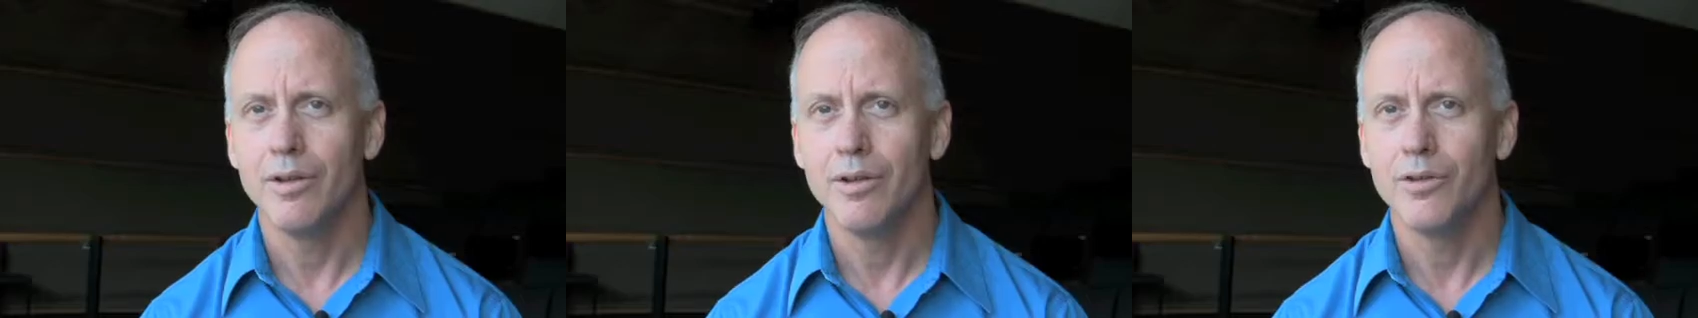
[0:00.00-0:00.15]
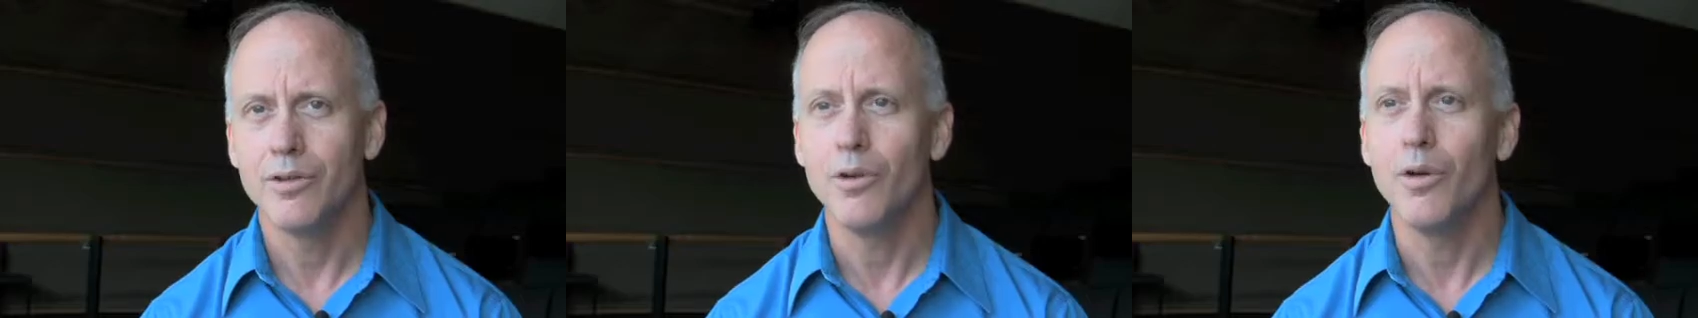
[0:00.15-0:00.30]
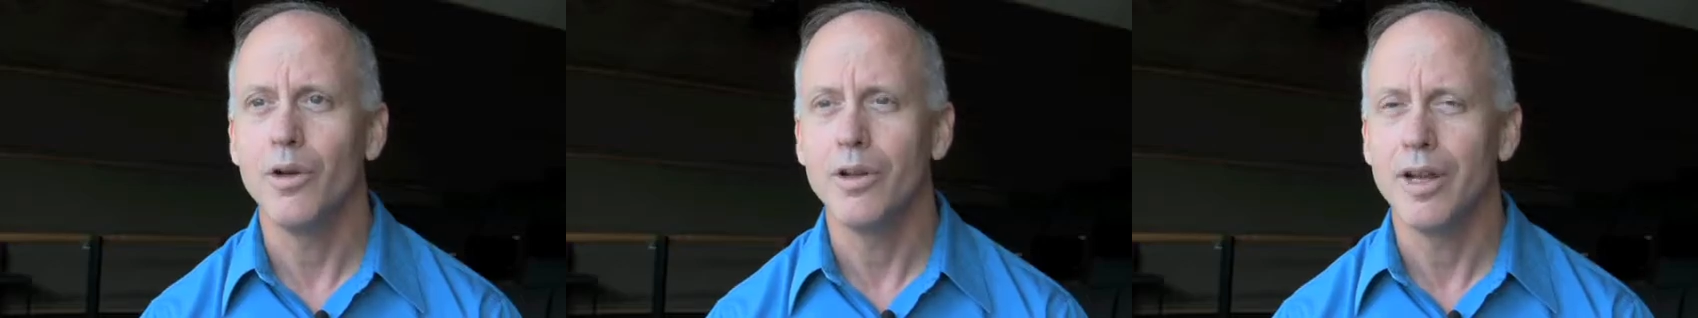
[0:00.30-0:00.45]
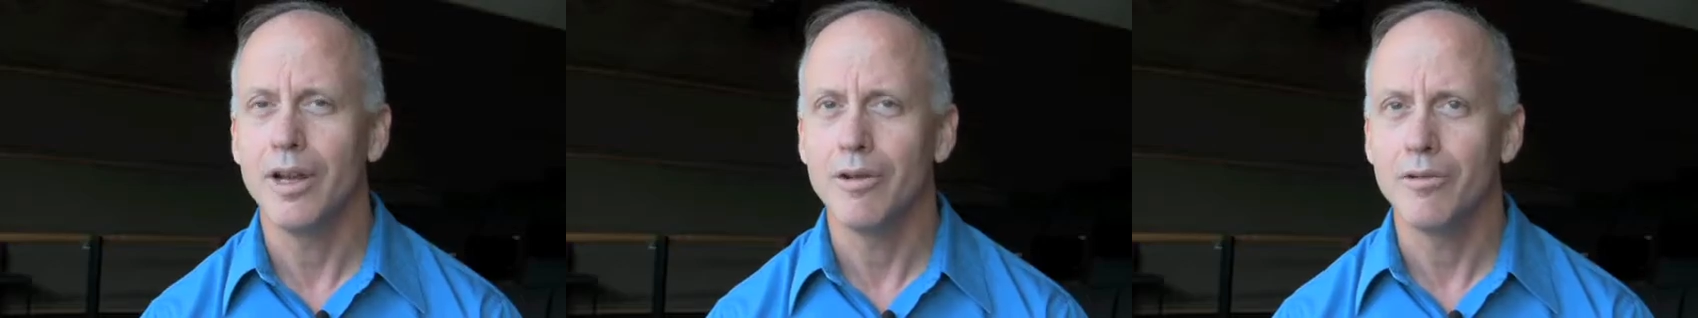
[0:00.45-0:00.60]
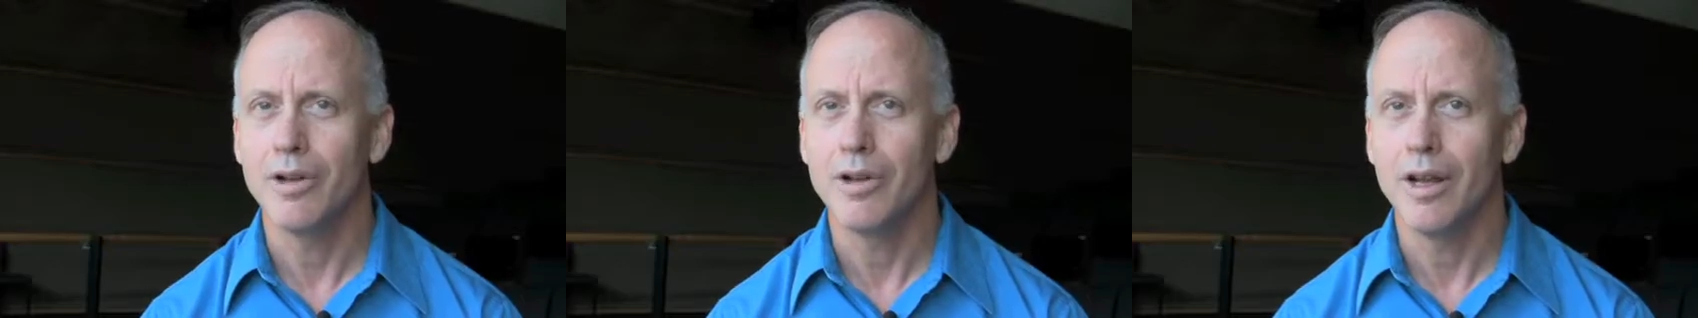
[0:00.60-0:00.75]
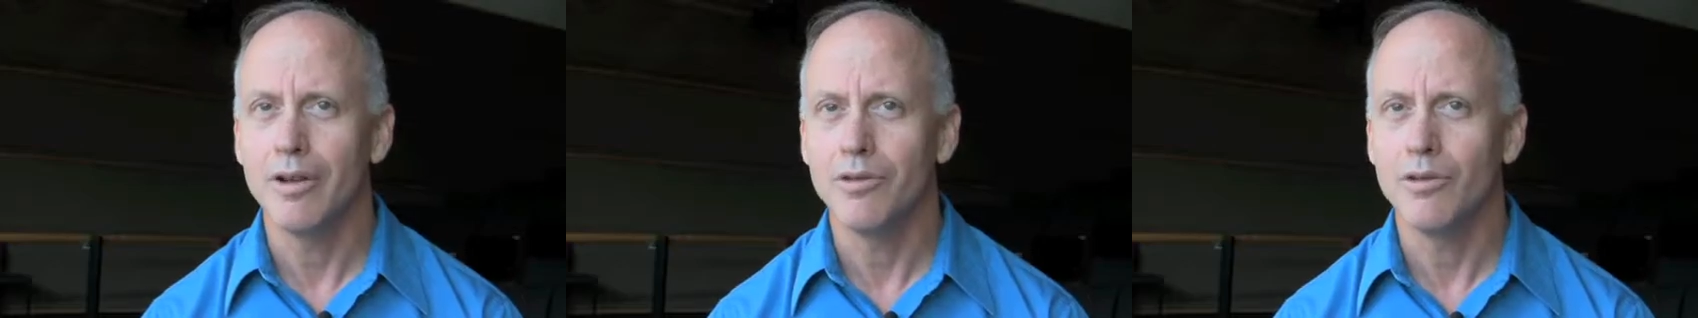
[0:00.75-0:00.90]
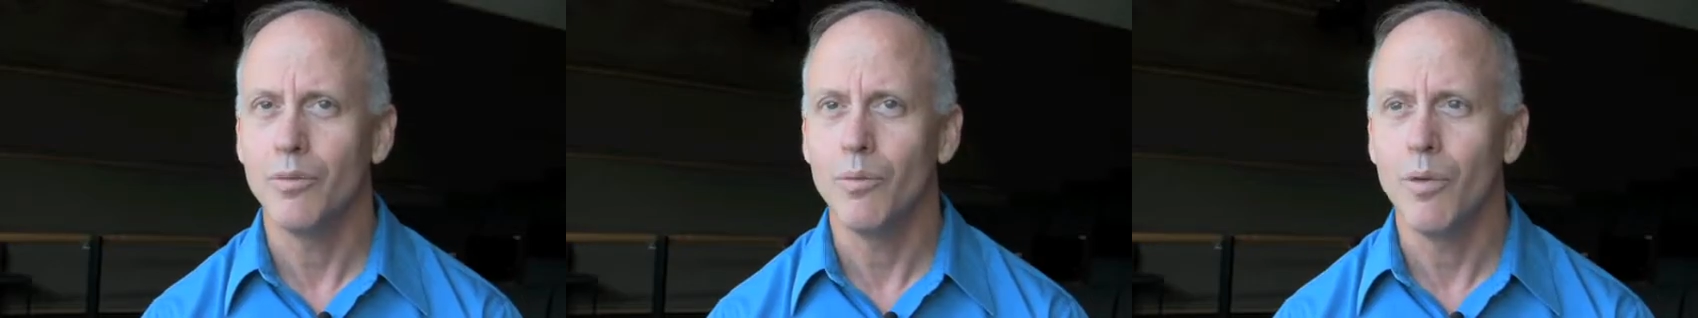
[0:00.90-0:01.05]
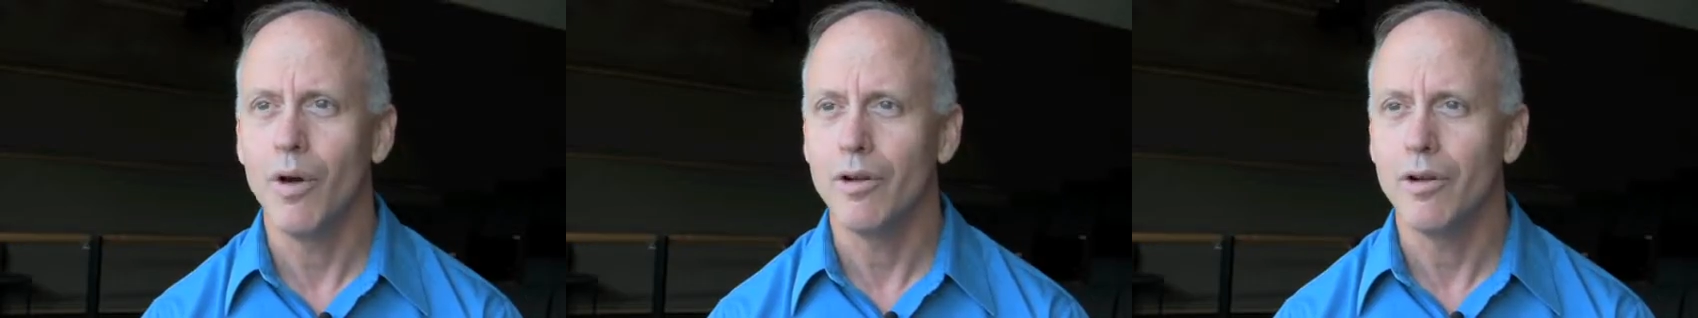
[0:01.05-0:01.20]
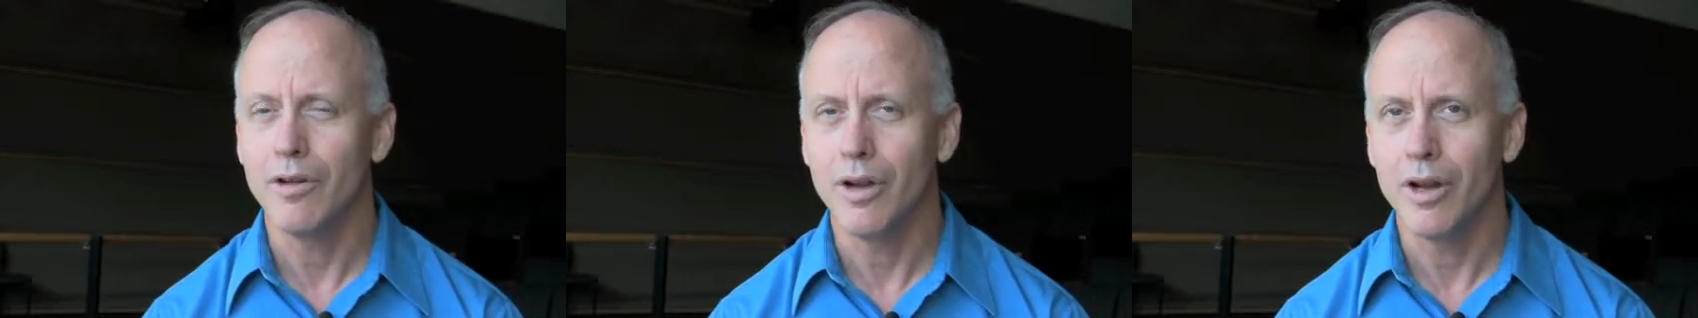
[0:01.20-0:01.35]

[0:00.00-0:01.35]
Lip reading: soil degradation, water